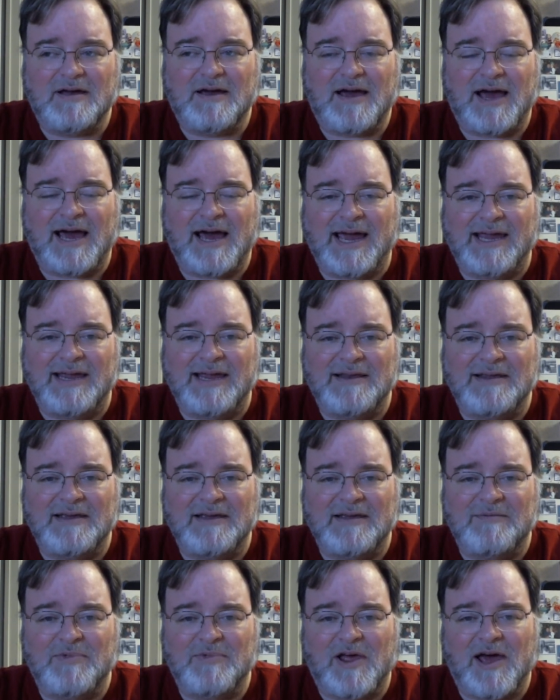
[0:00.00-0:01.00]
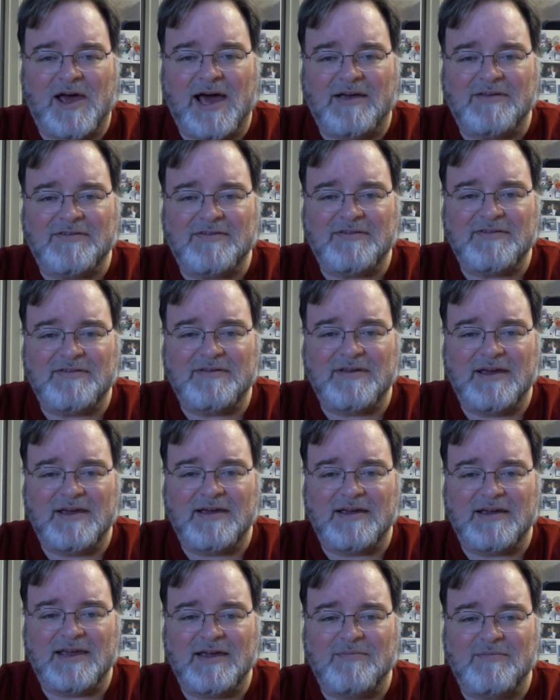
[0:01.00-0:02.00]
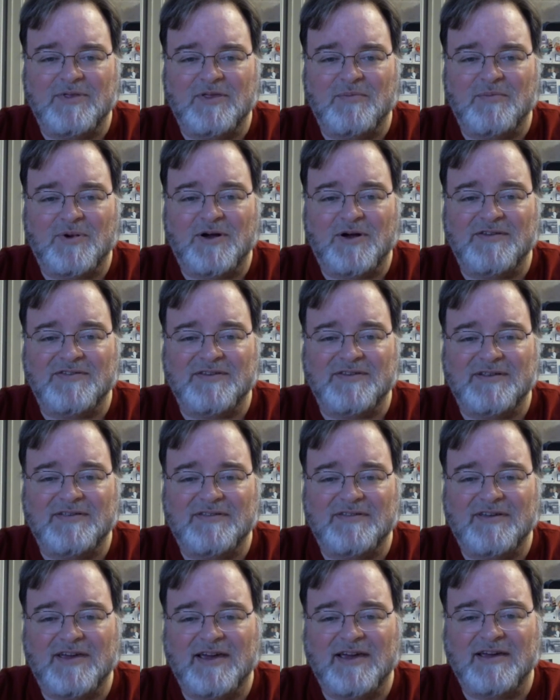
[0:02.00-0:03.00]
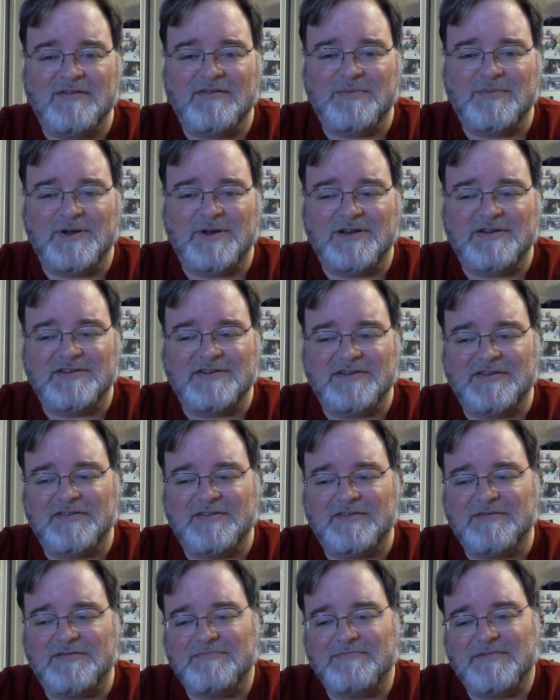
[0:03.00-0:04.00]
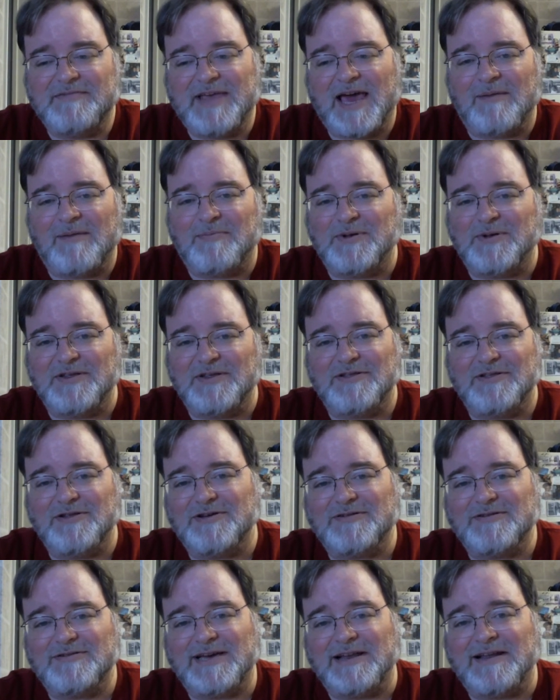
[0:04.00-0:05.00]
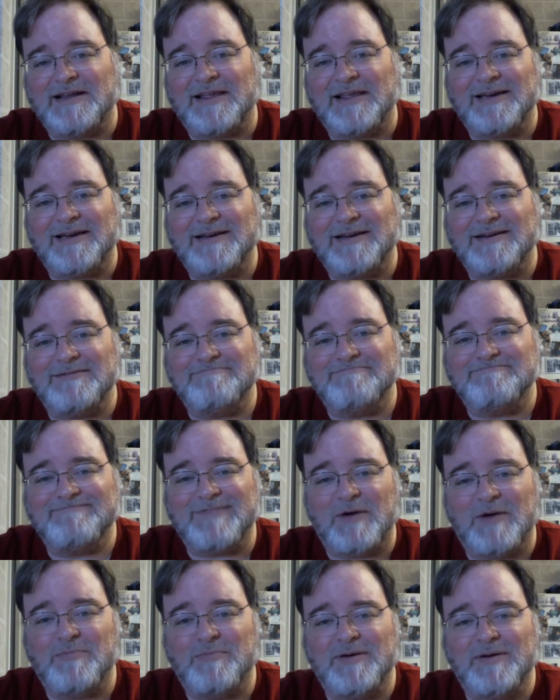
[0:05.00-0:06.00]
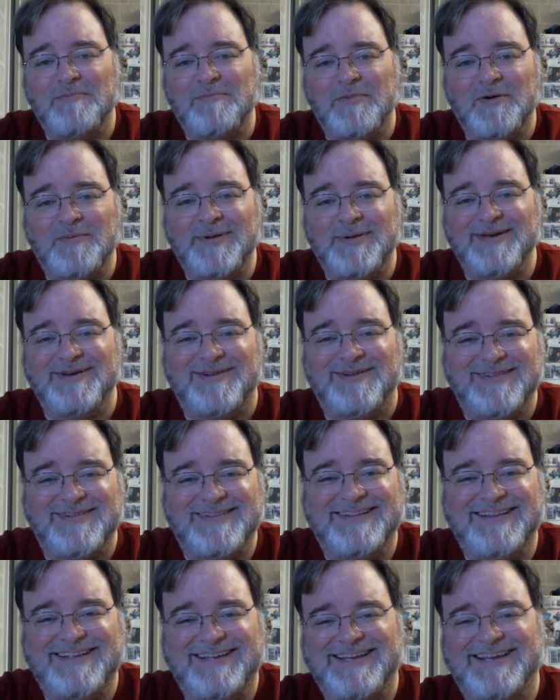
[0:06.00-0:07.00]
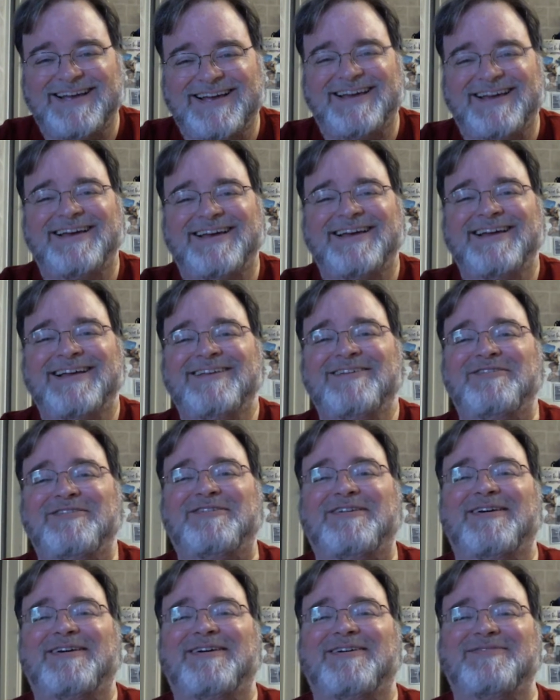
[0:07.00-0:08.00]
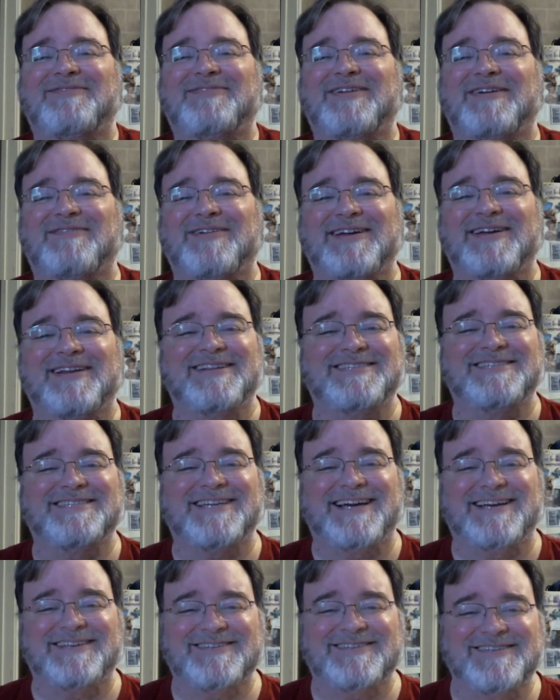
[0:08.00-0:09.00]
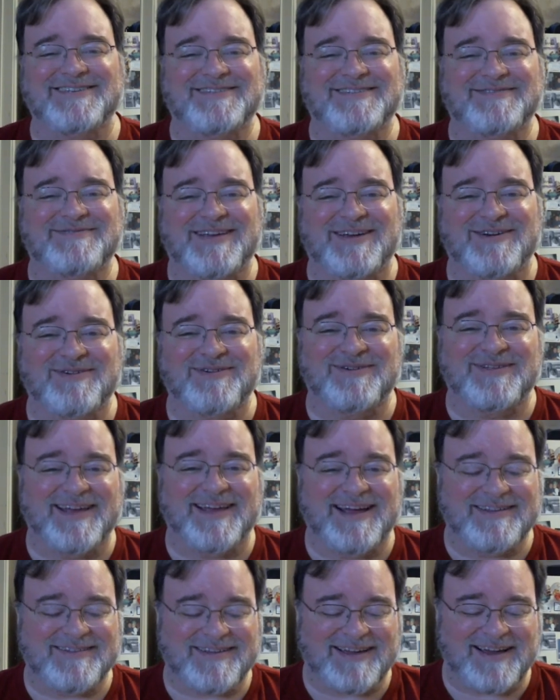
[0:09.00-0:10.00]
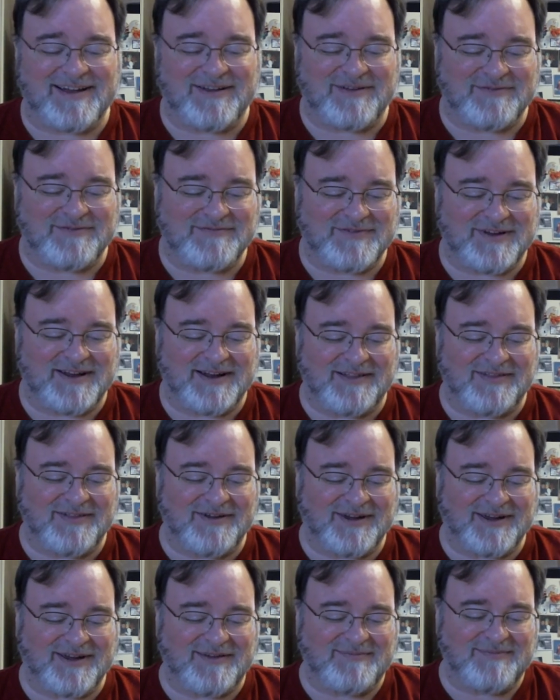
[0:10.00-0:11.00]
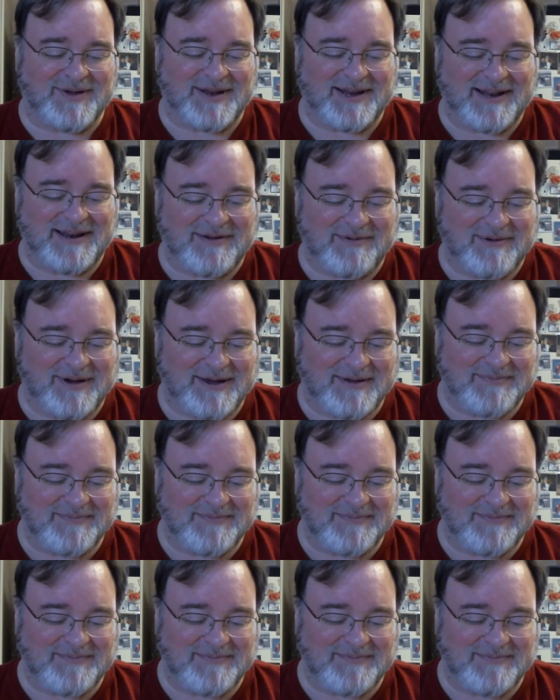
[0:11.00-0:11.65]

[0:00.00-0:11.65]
IED blasts and keeping the president safe, but it just happened to look kind of like a pimp mobile. So if you ever get a chance, just Google that. It's kind of funny looking, but anyway.